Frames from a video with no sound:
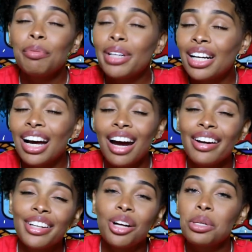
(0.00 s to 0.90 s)
mean, I
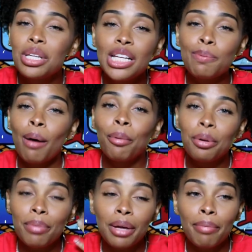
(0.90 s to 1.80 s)
already know he's probably going
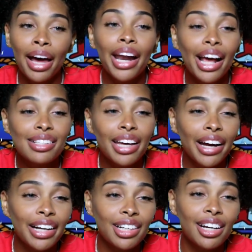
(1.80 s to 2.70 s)
to be a badass
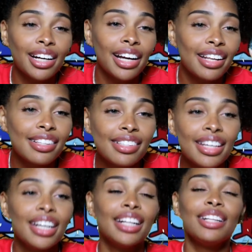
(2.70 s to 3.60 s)
character, because
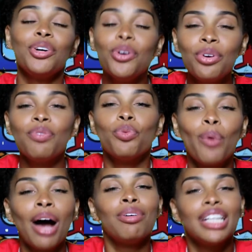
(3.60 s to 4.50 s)

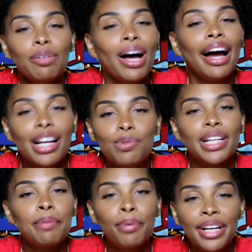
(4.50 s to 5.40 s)
why else would
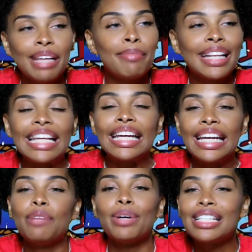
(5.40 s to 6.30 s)
they put him in the
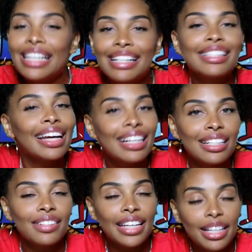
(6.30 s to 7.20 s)
end with 10 seconds
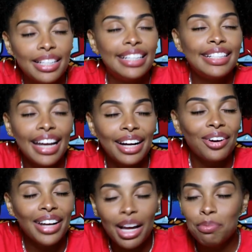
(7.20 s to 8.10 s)
of the dang
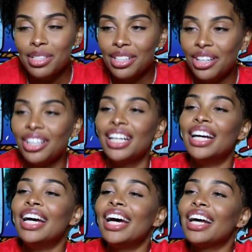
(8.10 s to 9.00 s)
on episode?
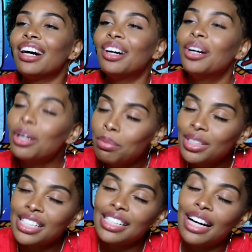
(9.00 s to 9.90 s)
And I hope
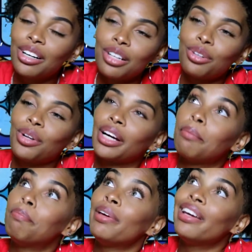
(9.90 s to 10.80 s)
this is not going to throw like a
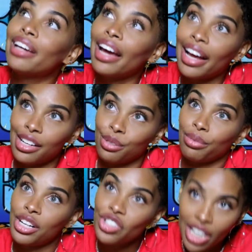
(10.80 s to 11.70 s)
big ass
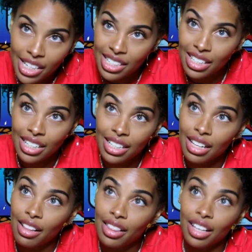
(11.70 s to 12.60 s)
wrench
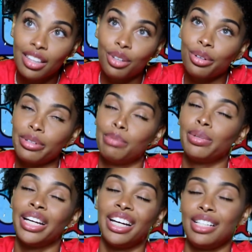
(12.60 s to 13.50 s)
into the crew's
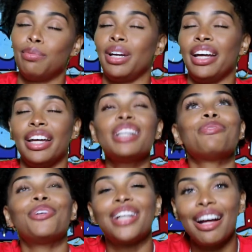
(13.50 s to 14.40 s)
plans, but I guess
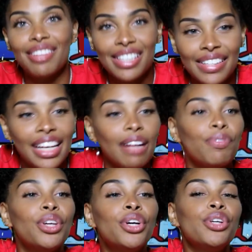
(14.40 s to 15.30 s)
we're going to have to see.
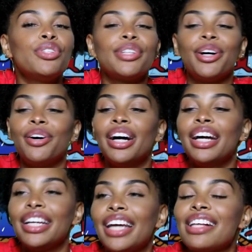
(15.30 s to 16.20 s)
So
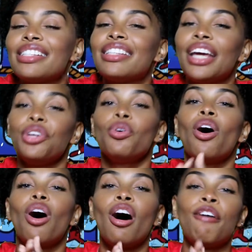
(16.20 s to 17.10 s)
yes, thank you
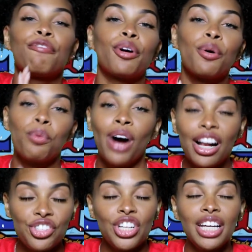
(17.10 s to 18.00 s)
all for
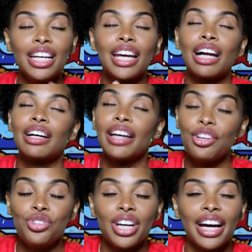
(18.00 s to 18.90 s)
watching, and I'll
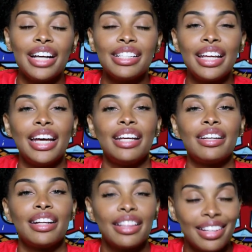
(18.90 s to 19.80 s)
catch you guys
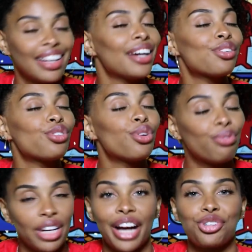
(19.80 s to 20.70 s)
in the next
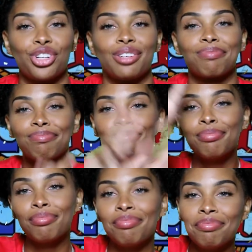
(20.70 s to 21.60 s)
reaction.
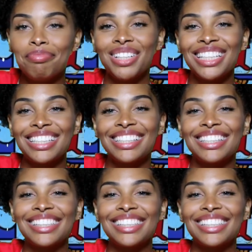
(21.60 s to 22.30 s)
Peace.